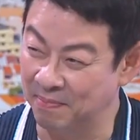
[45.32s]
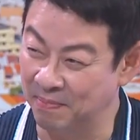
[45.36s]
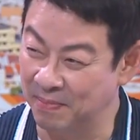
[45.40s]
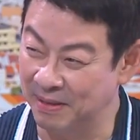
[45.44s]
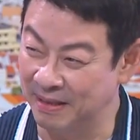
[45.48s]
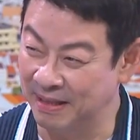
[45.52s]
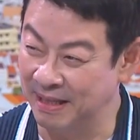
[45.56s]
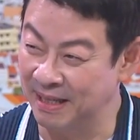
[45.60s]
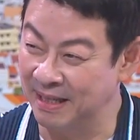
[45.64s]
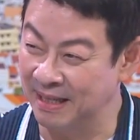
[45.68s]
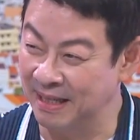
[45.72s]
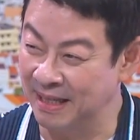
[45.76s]

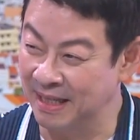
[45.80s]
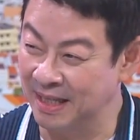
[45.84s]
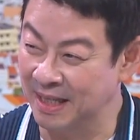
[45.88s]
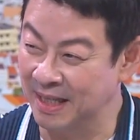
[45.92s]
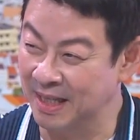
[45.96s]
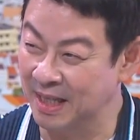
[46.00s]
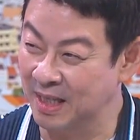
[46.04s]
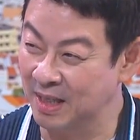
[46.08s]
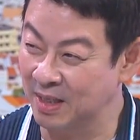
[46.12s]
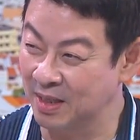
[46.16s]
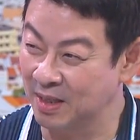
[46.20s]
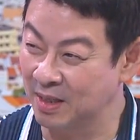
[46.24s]
did
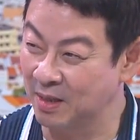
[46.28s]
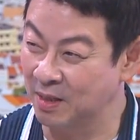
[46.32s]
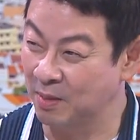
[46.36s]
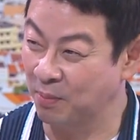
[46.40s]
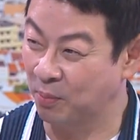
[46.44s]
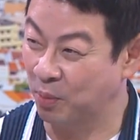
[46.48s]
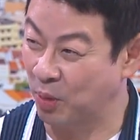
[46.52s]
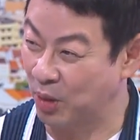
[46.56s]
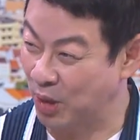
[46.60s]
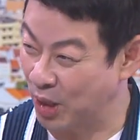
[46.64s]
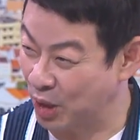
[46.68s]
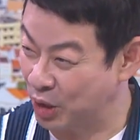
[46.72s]
this
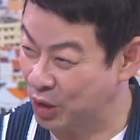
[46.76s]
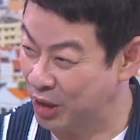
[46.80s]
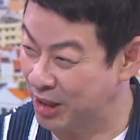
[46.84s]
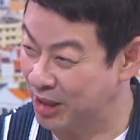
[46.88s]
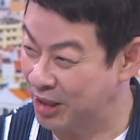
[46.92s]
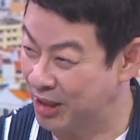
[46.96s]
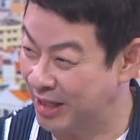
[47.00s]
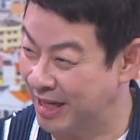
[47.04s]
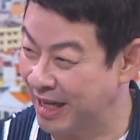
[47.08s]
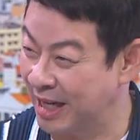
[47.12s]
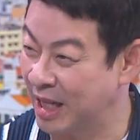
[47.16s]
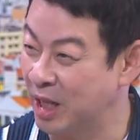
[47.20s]
production
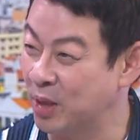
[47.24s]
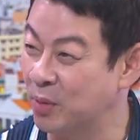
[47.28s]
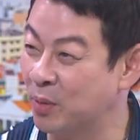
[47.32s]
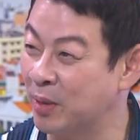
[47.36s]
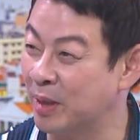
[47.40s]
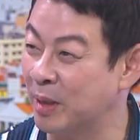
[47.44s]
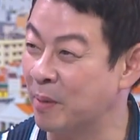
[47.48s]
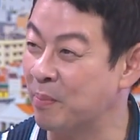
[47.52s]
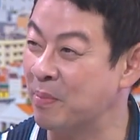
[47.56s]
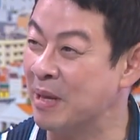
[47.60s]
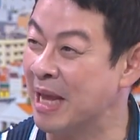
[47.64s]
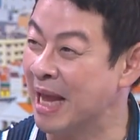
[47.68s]
together
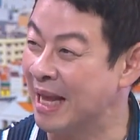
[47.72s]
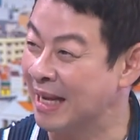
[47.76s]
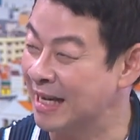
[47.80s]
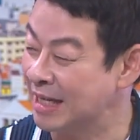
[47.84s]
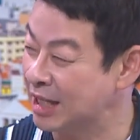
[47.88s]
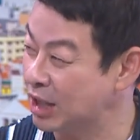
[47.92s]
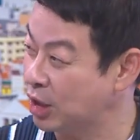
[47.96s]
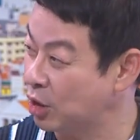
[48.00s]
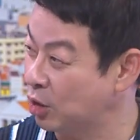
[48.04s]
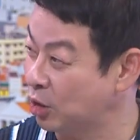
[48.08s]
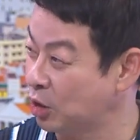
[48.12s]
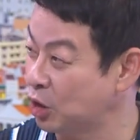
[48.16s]
with a
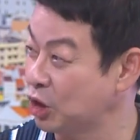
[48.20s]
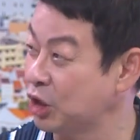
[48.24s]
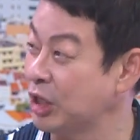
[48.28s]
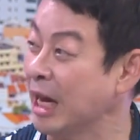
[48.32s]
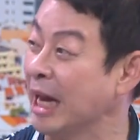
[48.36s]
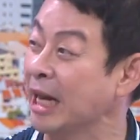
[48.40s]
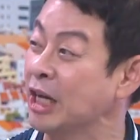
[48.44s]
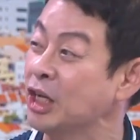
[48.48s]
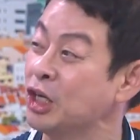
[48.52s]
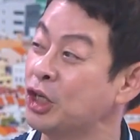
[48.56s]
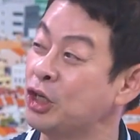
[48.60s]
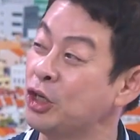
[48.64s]
pianist called
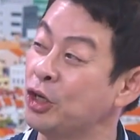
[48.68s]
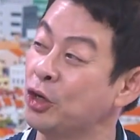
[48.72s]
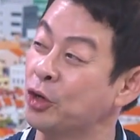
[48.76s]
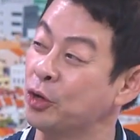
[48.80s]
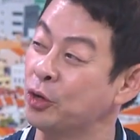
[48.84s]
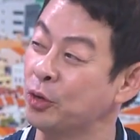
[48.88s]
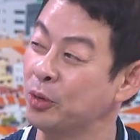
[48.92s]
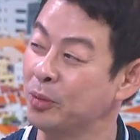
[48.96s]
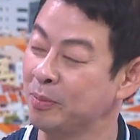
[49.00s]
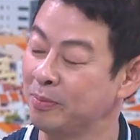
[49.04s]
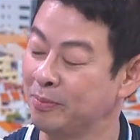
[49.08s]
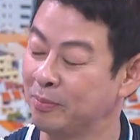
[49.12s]
Jean
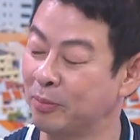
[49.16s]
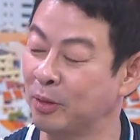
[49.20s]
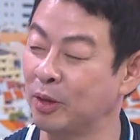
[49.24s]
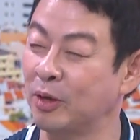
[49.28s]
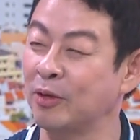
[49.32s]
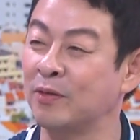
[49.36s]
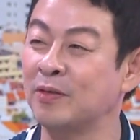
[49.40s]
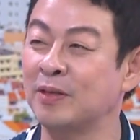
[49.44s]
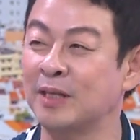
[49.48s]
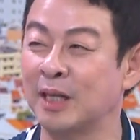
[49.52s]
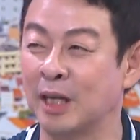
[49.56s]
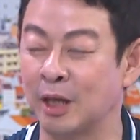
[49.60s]
Cocteau, one
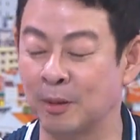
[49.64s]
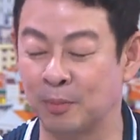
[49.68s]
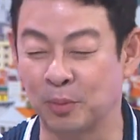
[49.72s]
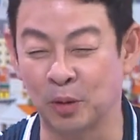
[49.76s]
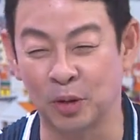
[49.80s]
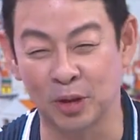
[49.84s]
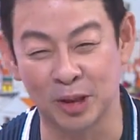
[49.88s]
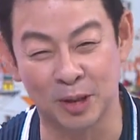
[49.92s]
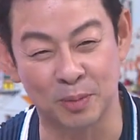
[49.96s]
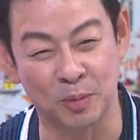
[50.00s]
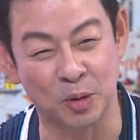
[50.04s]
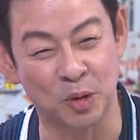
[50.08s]
of
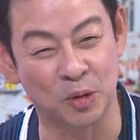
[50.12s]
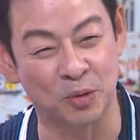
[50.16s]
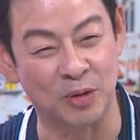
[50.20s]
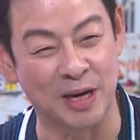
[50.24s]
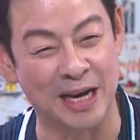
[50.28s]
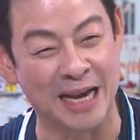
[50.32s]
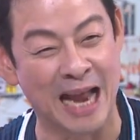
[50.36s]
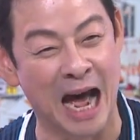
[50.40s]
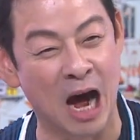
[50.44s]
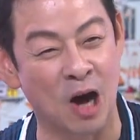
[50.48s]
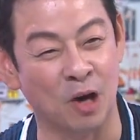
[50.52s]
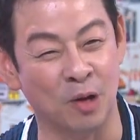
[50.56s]
Singapore's most
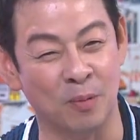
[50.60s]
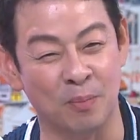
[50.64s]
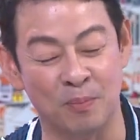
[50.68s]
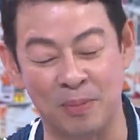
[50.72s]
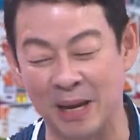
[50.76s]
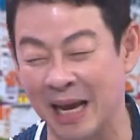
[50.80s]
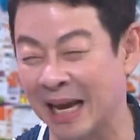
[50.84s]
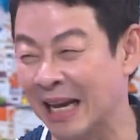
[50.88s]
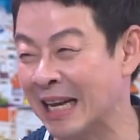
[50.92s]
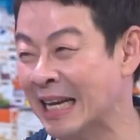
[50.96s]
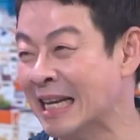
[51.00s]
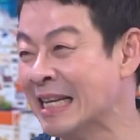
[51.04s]
renowned
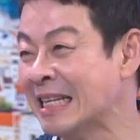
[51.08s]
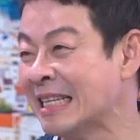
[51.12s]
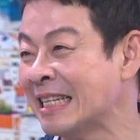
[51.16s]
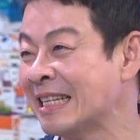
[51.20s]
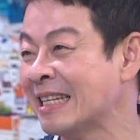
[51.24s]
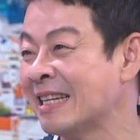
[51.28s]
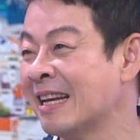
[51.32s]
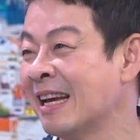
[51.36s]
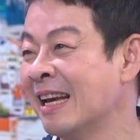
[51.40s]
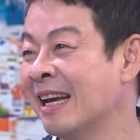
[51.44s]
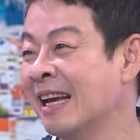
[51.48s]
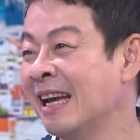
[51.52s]

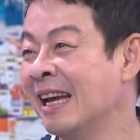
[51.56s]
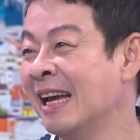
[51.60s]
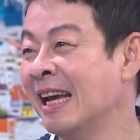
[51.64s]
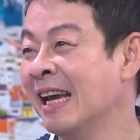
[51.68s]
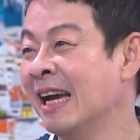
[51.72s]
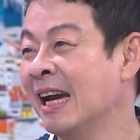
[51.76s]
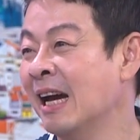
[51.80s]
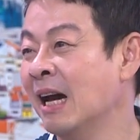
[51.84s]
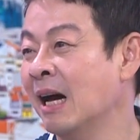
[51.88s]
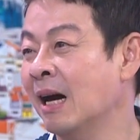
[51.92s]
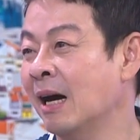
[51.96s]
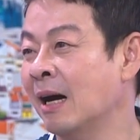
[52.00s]
pianists,
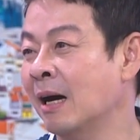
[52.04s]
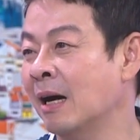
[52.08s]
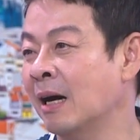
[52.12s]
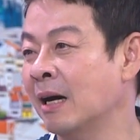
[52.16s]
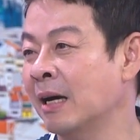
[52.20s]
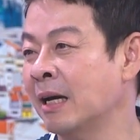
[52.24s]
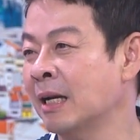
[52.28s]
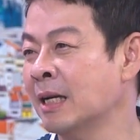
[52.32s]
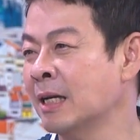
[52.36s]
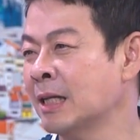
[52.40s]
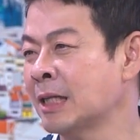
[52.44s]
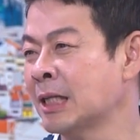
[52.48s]

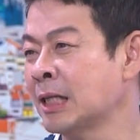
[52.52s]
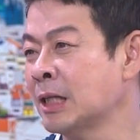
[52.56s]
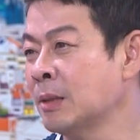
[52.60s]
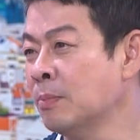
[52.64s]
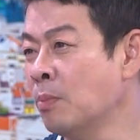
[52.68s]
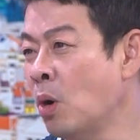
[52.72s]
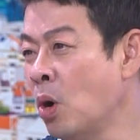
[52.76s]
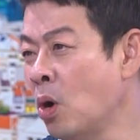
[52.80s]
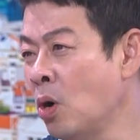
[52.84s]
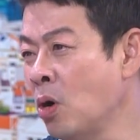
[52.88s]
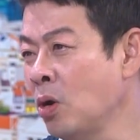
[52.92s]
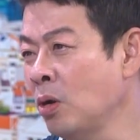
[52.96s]
in a
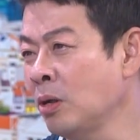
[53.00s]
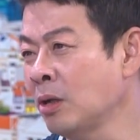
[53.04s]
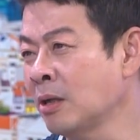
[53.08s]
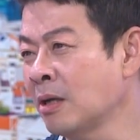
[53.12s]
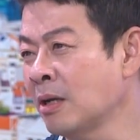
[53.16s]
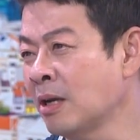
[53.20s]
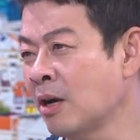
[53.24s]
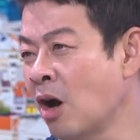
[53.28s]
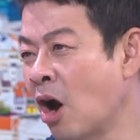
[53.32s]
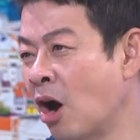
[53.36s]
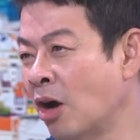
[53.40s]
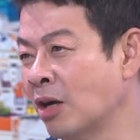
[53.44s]
small
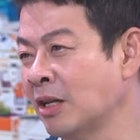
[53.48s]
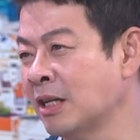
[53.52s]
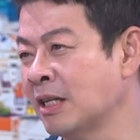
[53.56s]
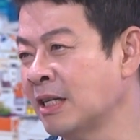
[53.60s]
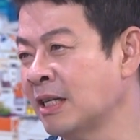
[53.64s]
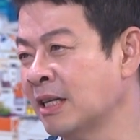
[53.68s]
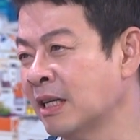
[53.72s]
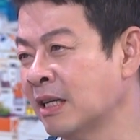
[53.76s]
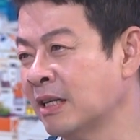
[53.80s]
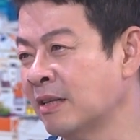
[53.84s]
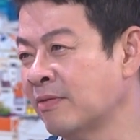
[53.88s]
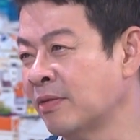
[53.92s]

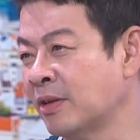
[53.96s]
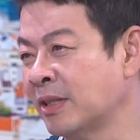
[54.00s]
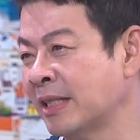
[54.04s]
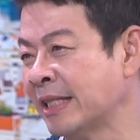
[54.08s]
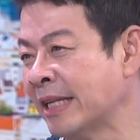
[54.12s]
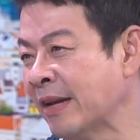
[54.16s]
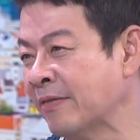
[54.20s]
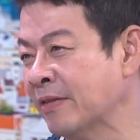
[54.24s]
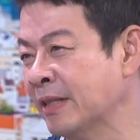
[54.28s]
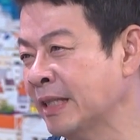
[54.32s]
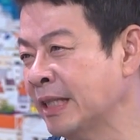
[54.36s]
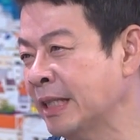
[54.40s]
concert for
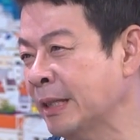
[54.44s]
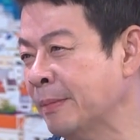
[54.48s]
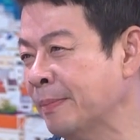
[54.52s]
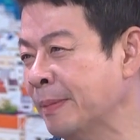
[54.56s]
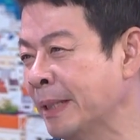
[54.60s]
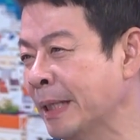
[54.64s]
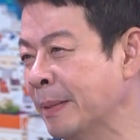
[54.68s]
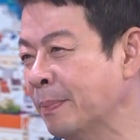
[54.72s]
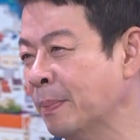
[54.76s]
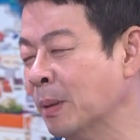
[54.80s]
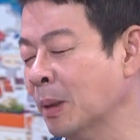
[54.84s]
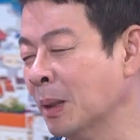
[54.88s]
70
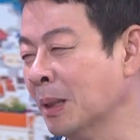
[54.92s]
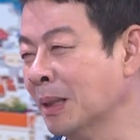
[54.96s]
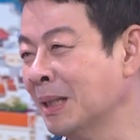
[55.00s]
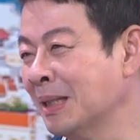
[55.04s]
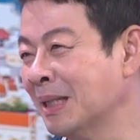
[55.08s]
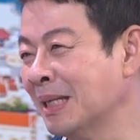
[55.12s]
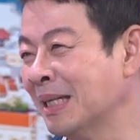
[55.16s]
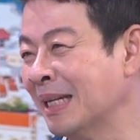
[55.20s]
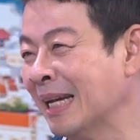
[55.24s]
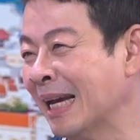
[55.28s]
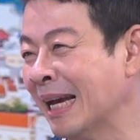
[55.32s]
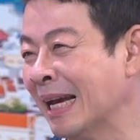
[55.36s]
people.
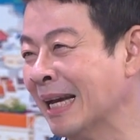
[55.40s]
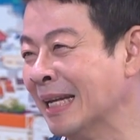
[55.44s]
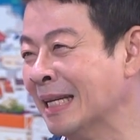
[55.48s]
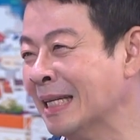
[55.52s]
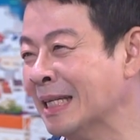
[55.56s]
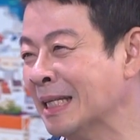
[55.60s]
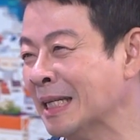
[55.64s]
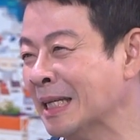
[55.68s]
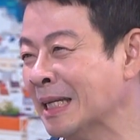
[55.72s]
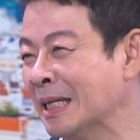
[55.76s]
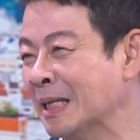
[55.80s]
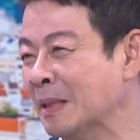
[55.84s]

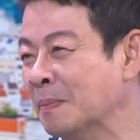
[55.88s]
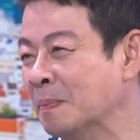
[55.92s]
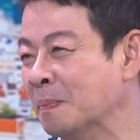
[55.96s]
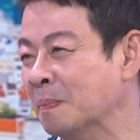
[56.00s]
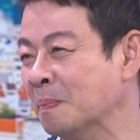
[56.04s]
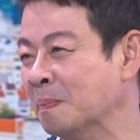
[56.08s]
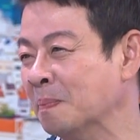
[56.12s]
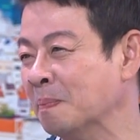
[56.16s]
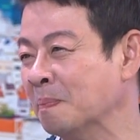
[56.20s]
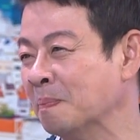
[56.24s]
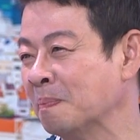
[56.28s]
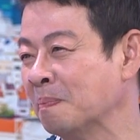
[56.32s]
And
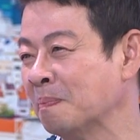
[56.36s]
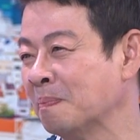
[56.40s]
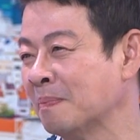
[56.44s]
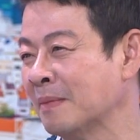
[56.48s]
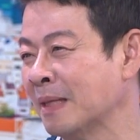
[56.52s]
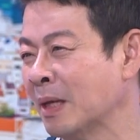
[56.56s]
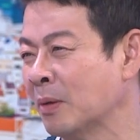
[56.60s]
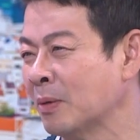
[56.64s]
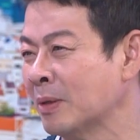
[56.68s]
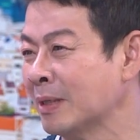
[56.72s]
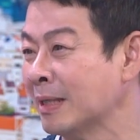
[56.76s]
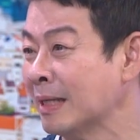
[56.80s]

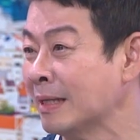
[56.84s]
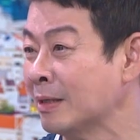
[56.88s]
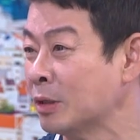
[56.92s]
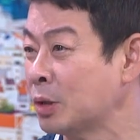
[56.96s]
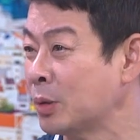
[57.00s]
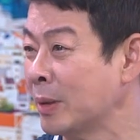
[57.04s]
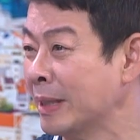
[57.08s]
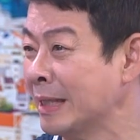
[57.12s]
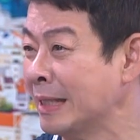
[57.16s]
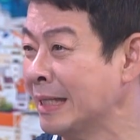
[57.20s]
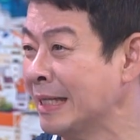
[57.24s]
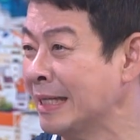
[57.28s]
that was in
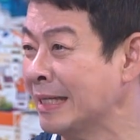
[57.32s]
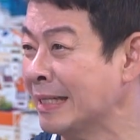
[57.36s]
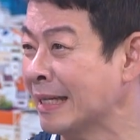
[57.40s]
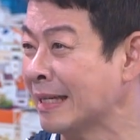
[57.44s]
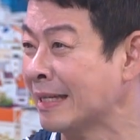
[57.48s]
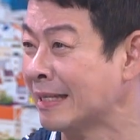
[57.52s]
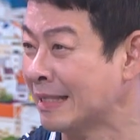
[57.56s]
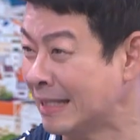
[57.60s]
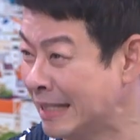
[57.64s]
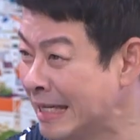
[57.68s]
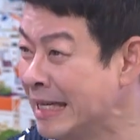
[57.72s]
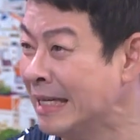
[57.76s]

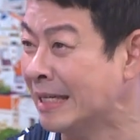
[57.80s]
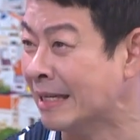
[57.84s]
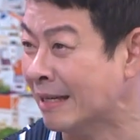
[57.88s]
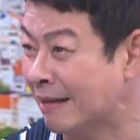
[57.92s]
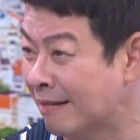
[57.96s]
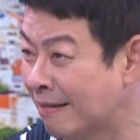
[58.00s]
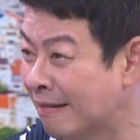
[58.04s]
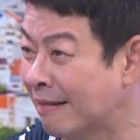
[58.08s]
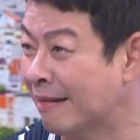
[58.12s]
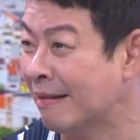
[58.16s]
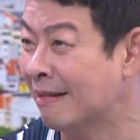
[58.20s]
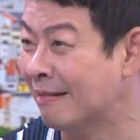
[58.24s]
2016, I
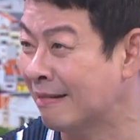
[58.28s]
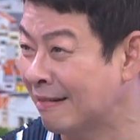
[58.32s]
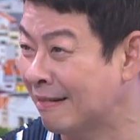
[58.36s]
think.